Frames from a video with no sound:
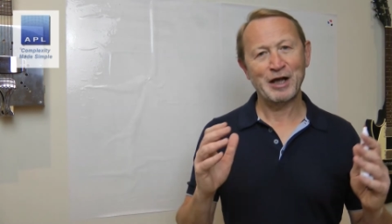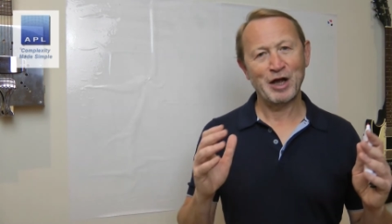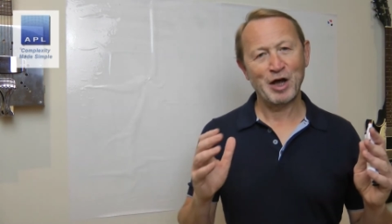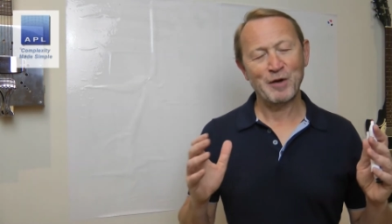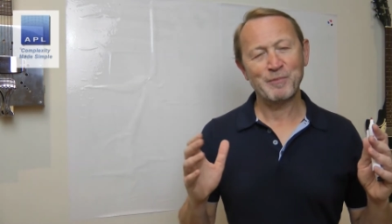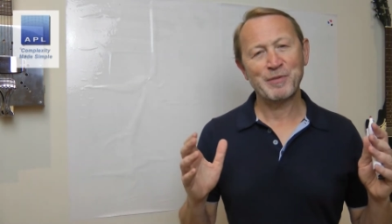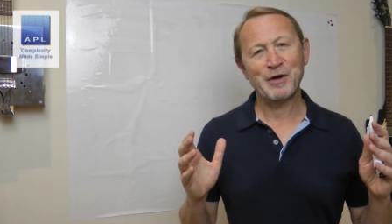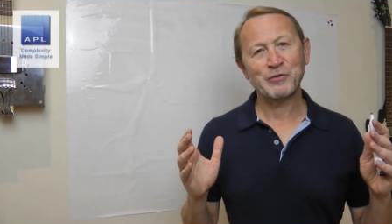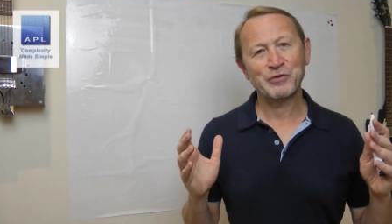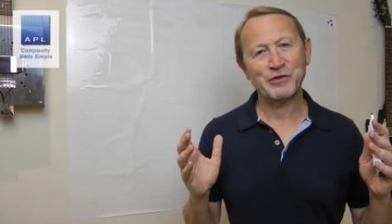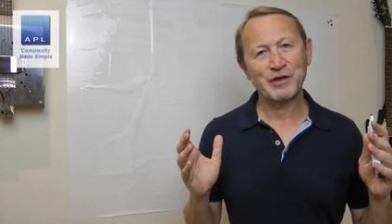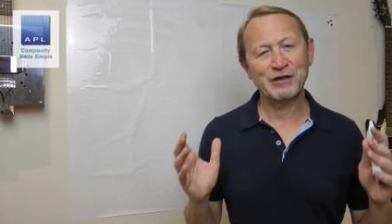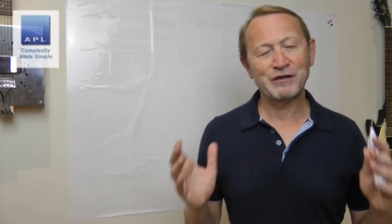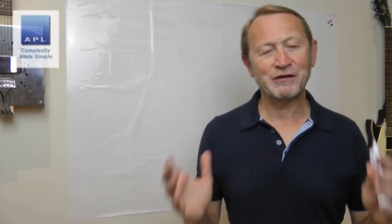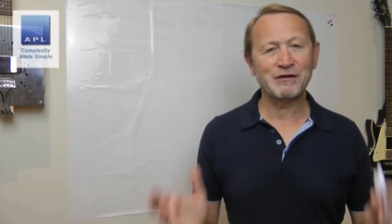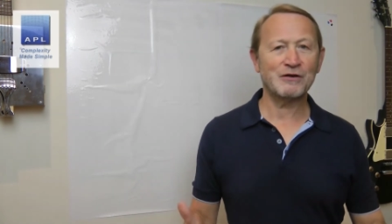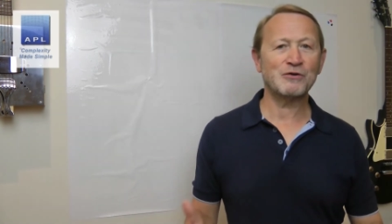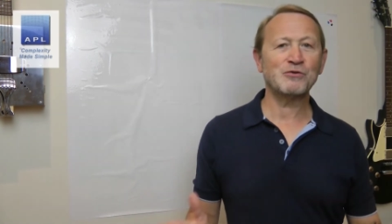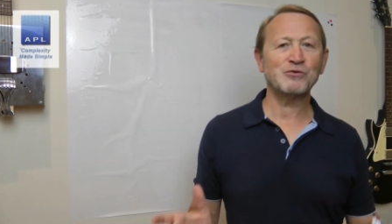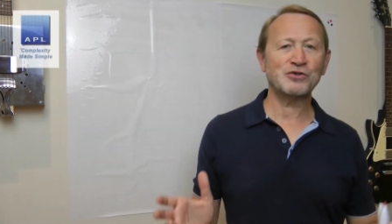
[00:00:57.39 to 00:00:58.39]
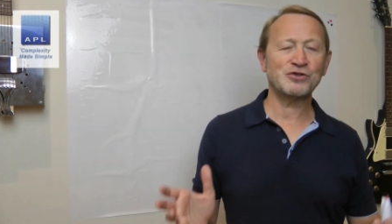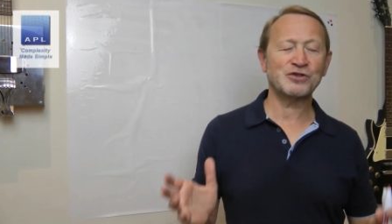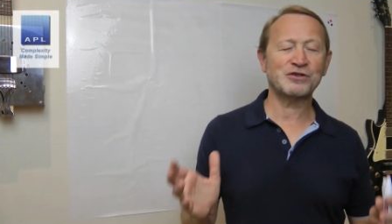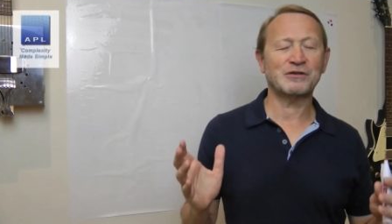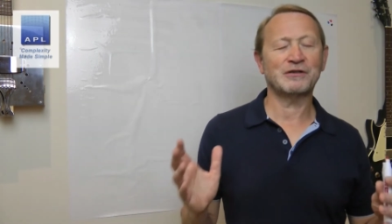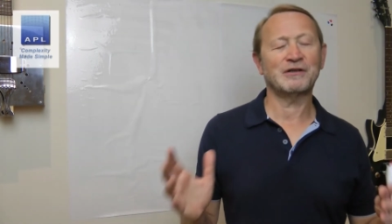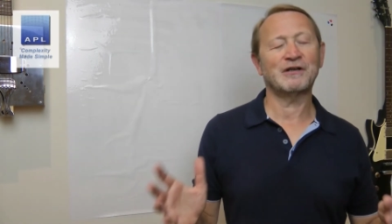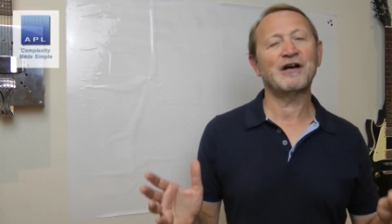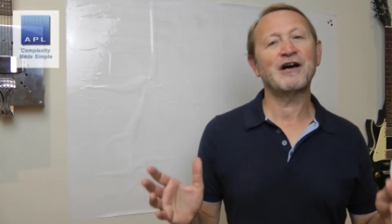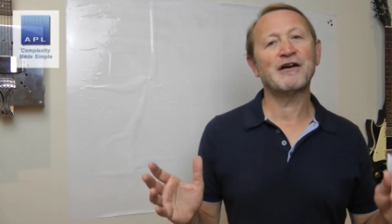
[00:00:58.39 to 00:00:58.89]
about the
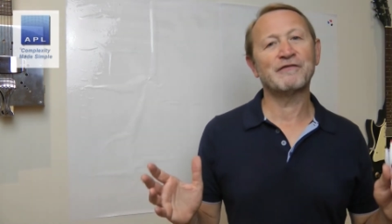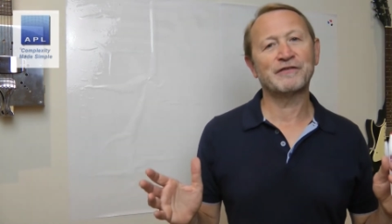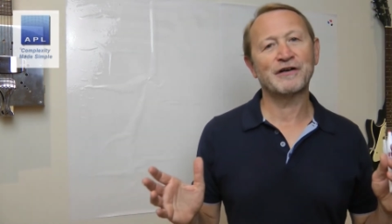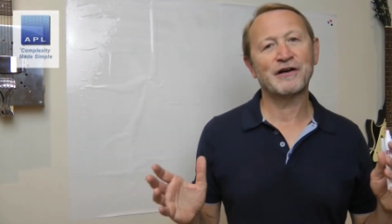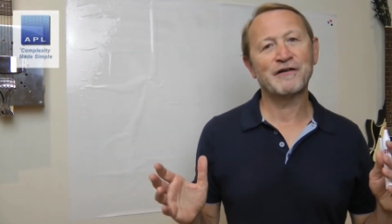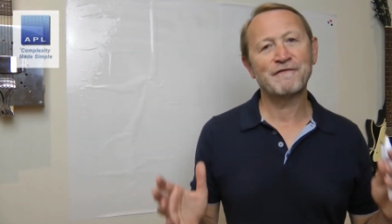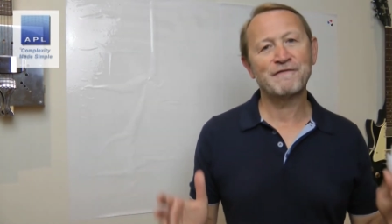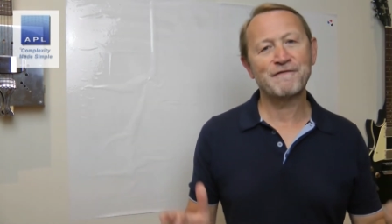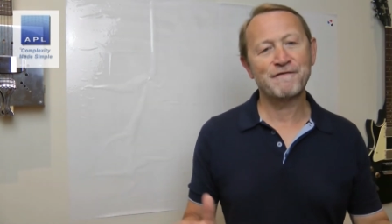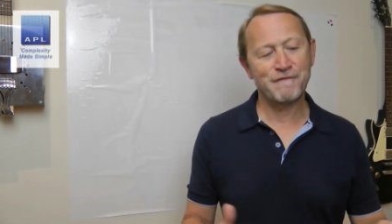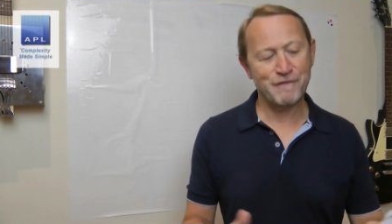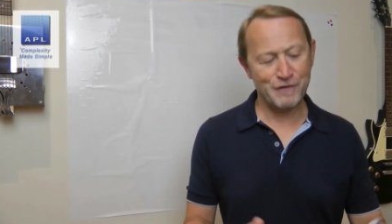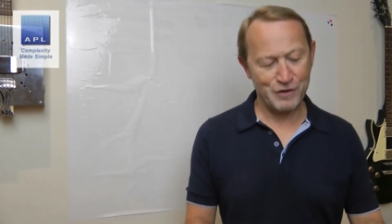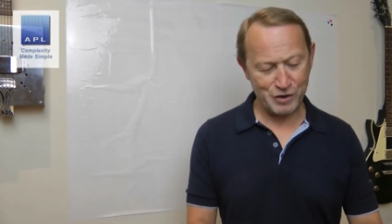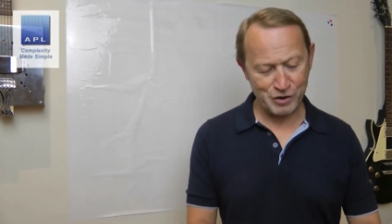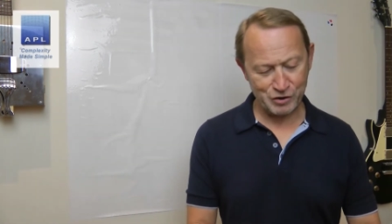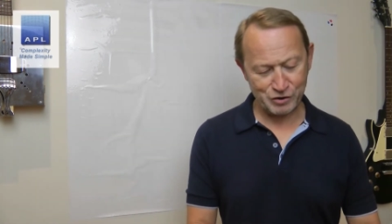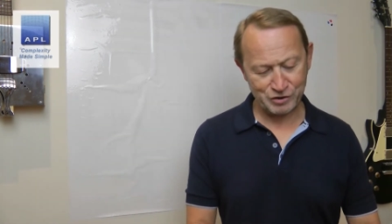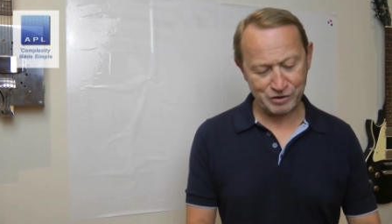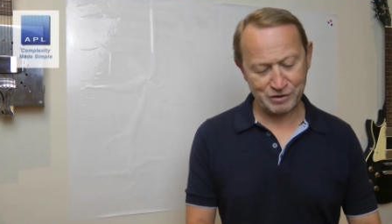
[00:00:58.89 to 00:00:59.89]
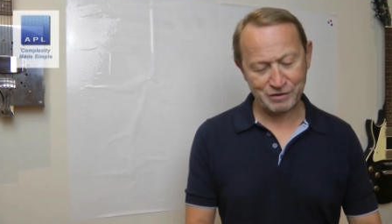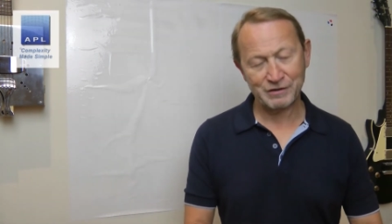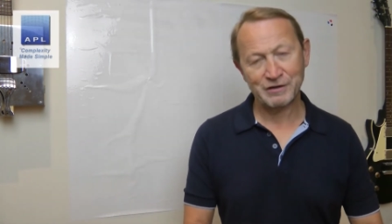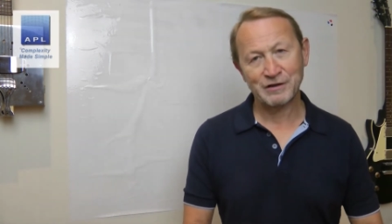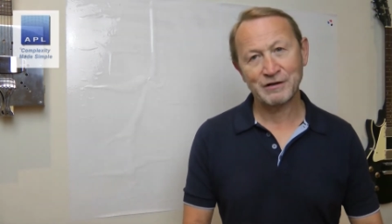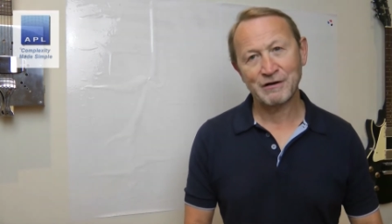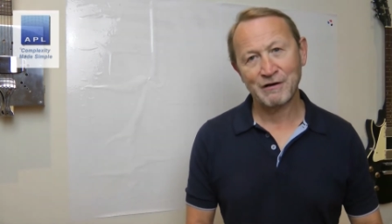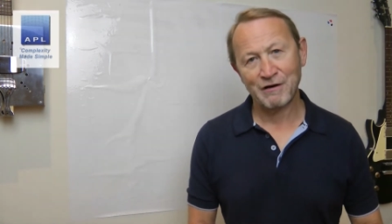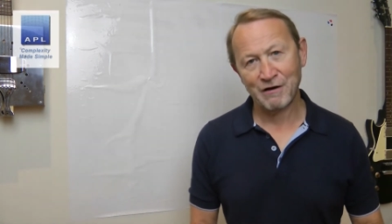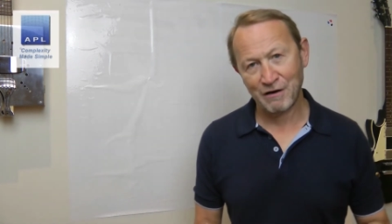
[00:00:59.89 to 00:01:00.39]
use of first
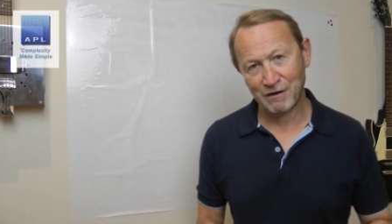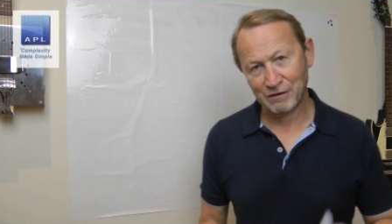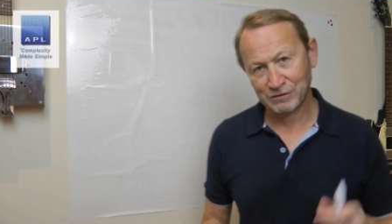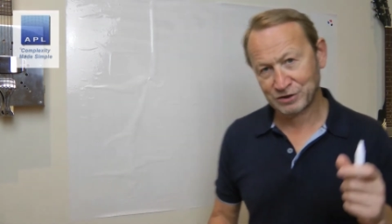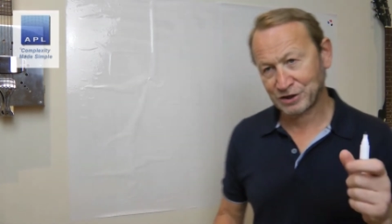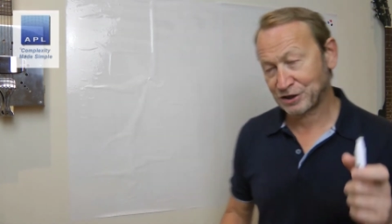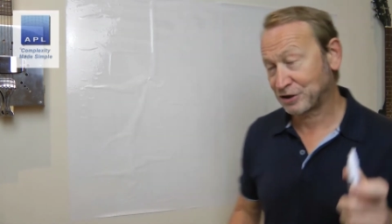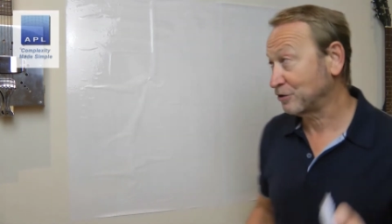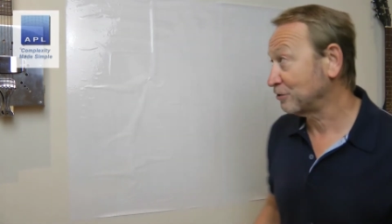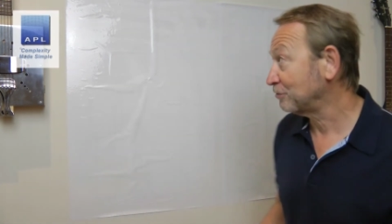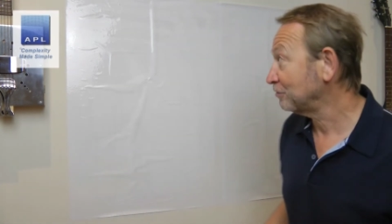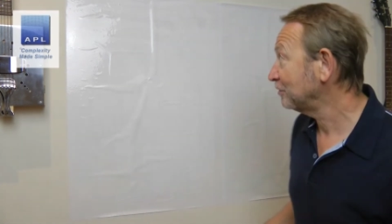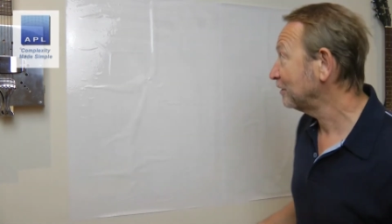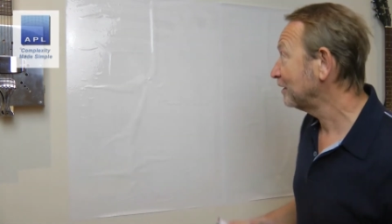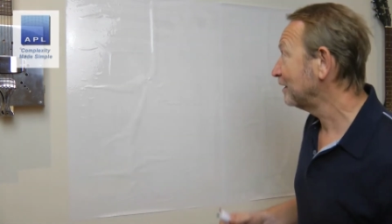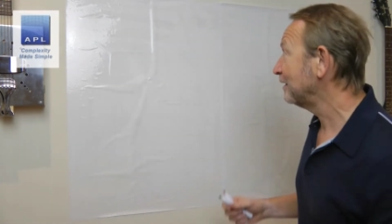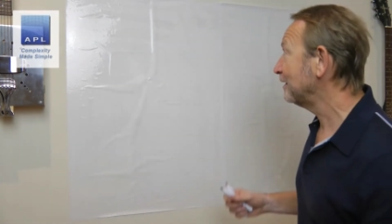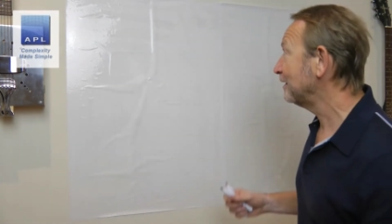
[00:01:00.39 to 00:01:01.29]
article